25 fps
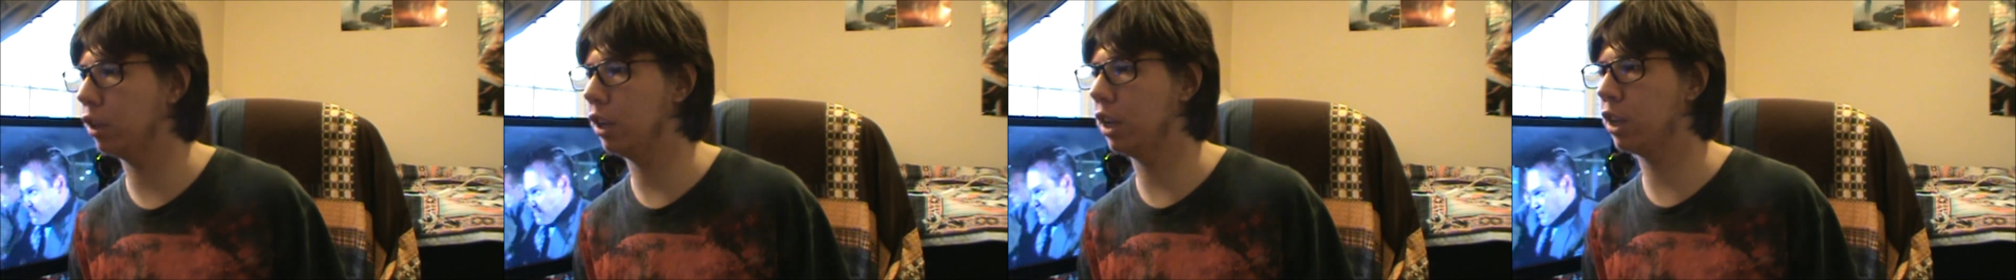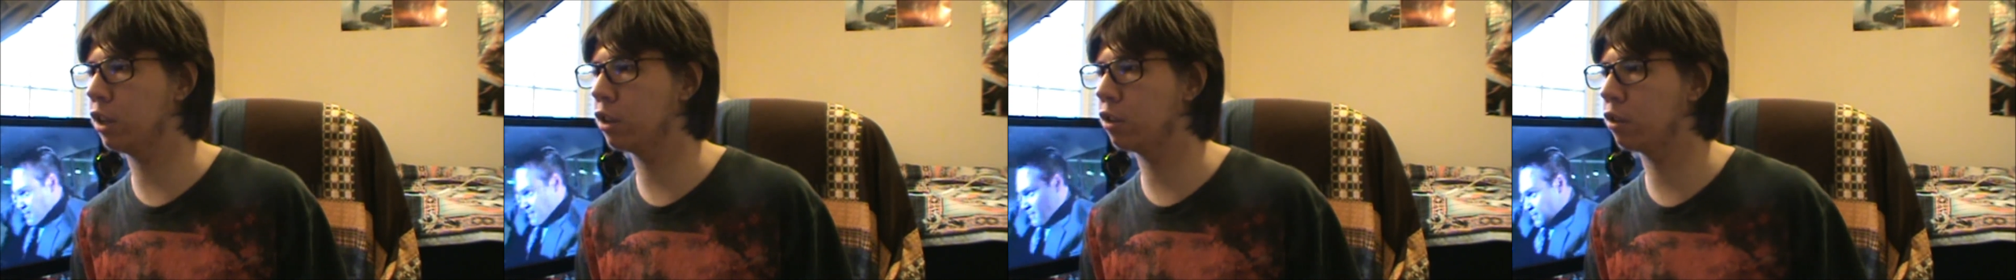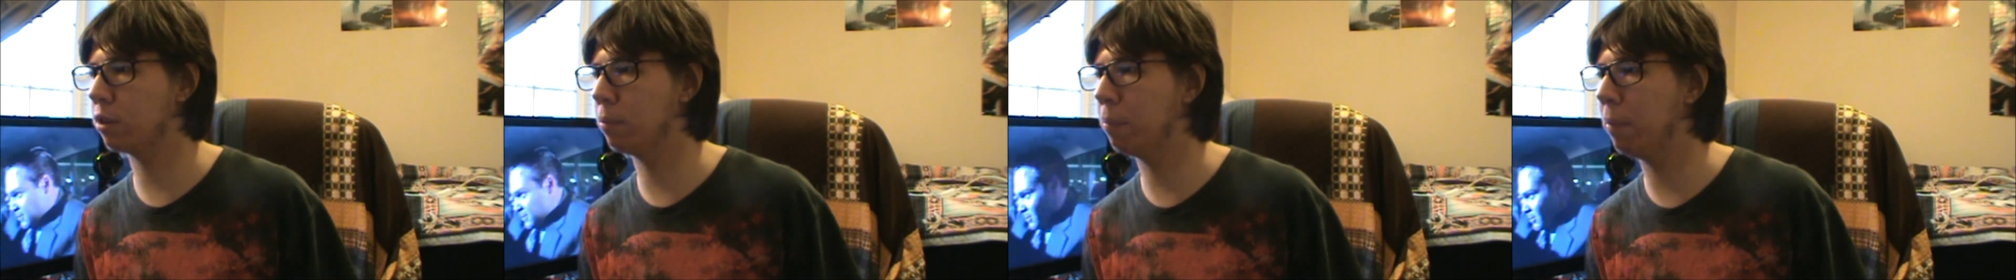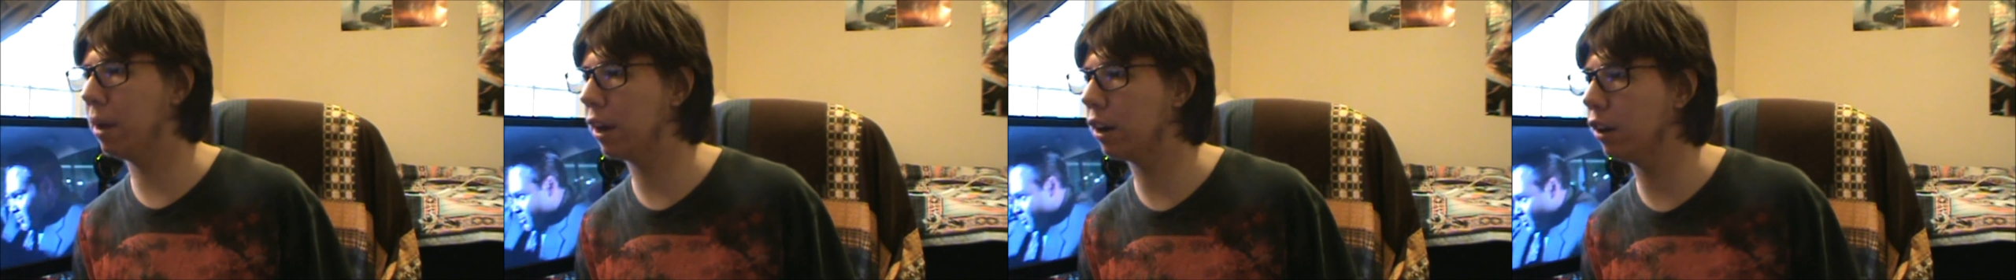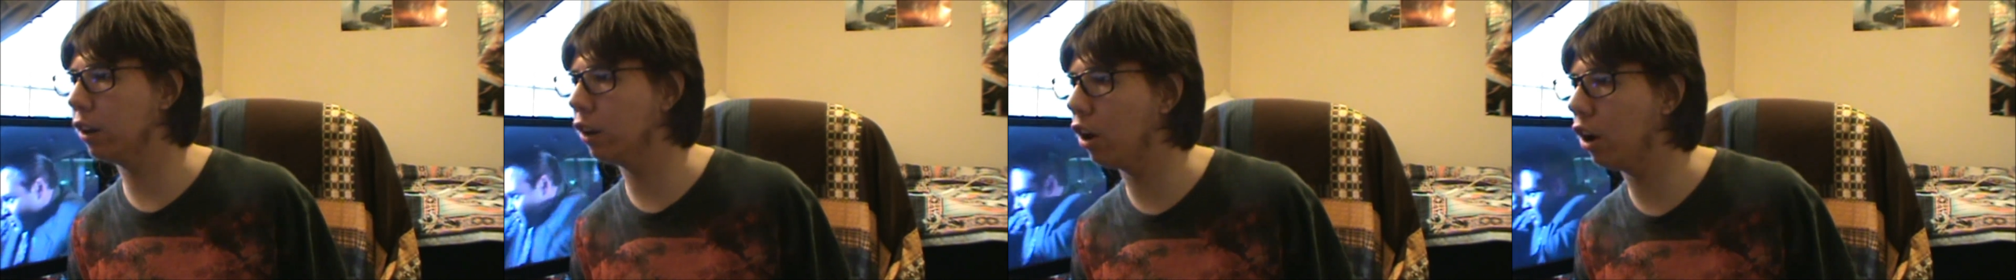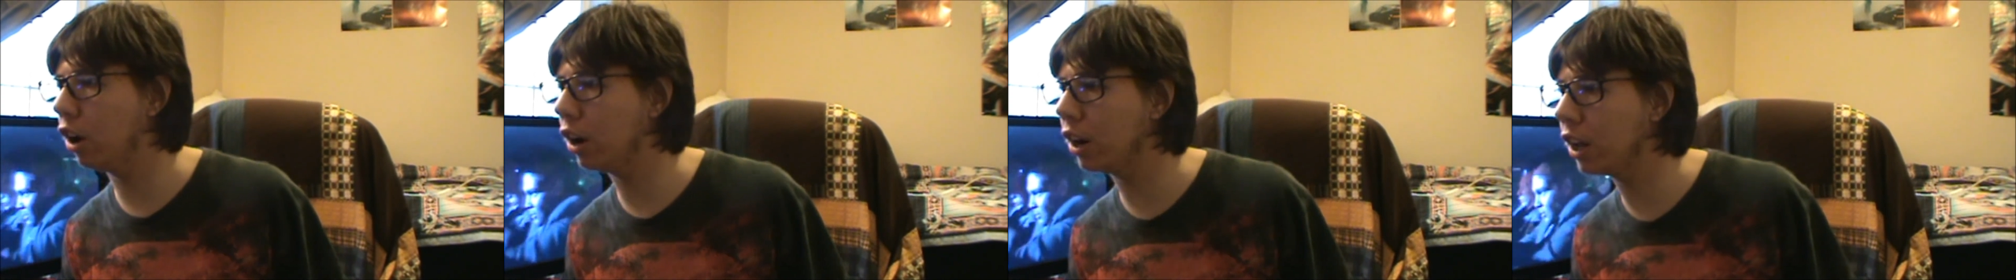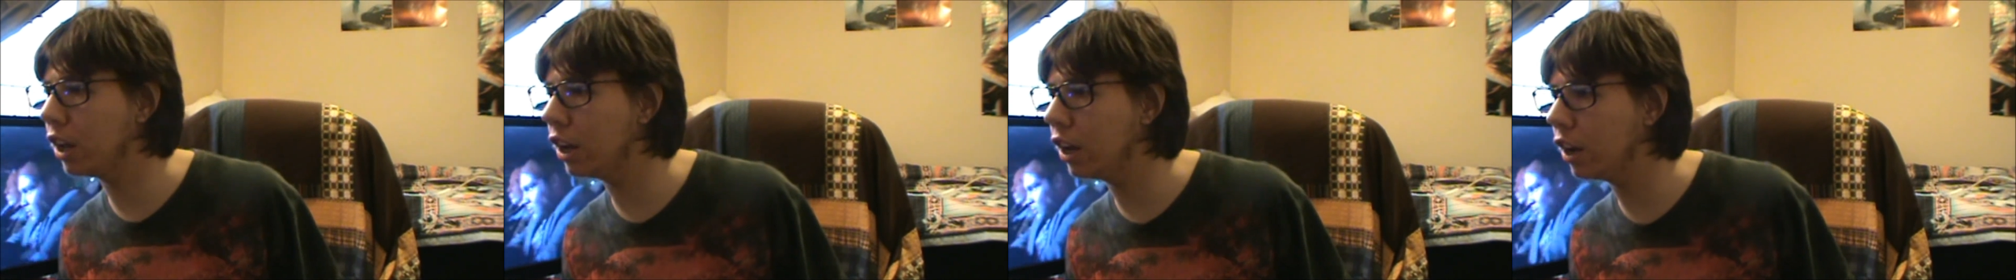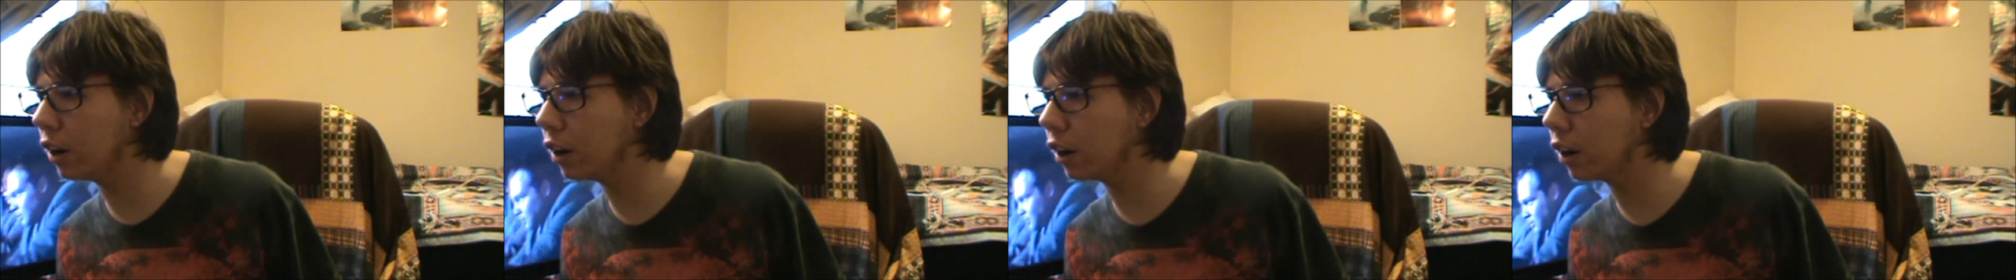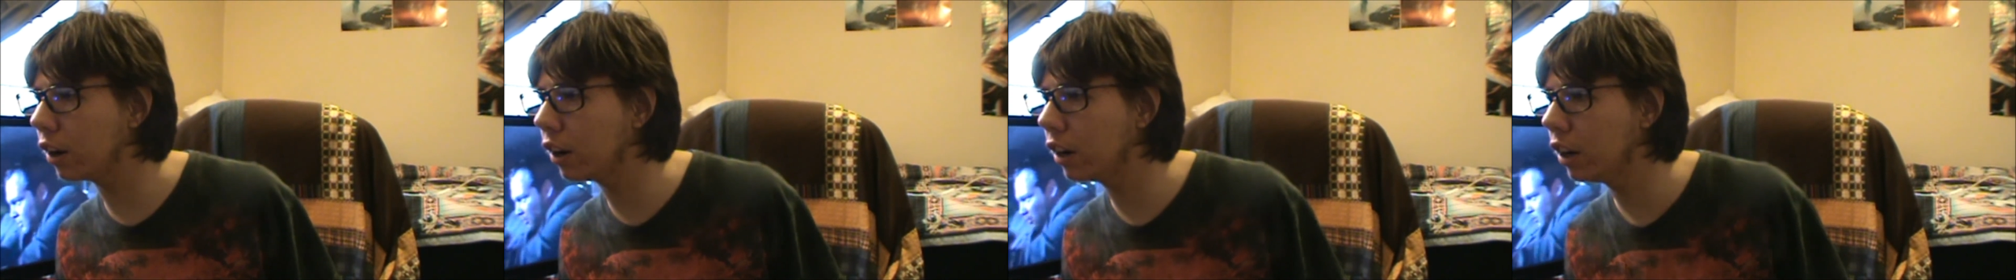instrumental on
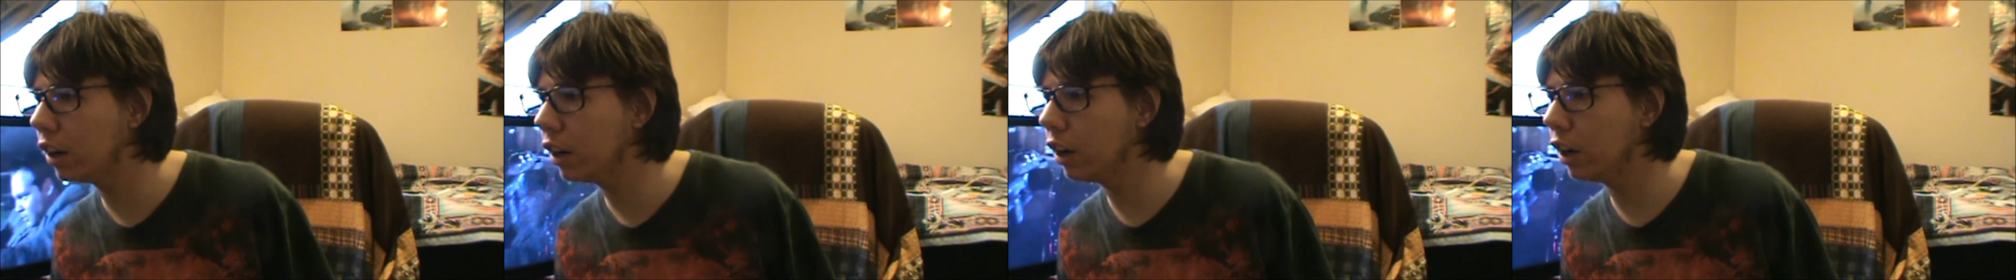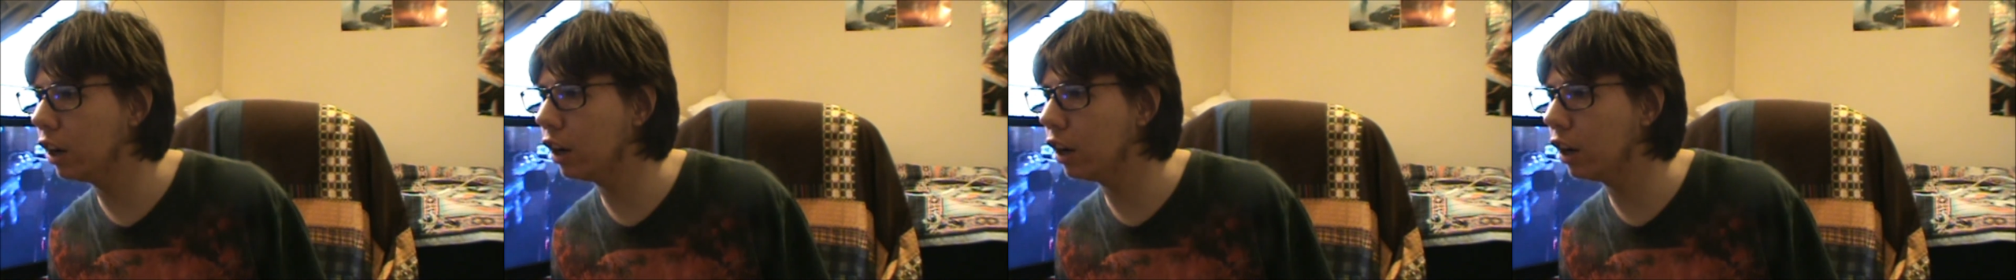here,